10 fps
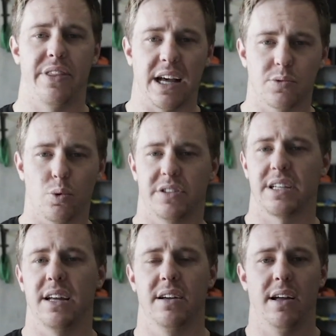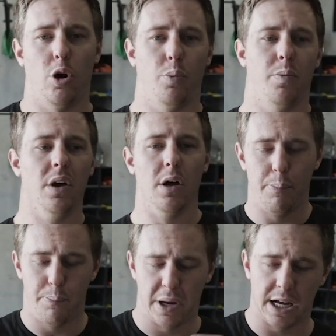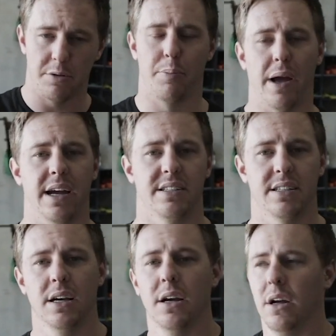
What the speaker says: that's what's gonna help pick up the pace.